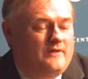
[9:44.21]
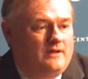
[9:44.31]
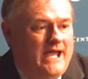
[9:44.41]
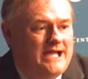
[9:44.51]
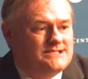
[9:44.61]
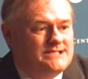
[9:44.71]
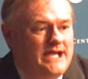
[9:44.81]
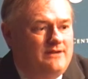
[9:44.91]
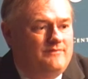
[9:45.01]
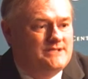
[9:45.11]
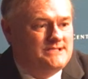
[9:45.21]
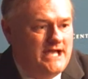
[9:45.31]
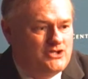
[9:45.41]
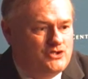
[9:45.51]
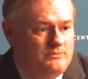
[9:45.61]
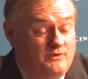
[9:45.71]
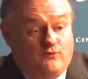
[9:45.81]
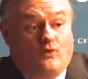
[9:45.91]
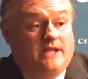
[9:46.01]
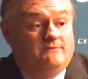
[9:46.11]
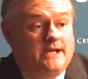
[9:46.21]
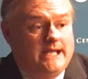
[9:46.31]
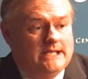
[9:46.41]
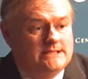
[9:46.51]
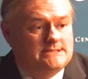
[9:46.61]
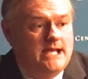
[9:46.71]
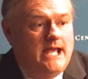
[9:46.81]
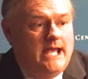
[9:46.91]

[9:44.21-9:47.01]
last night of the session before it even ends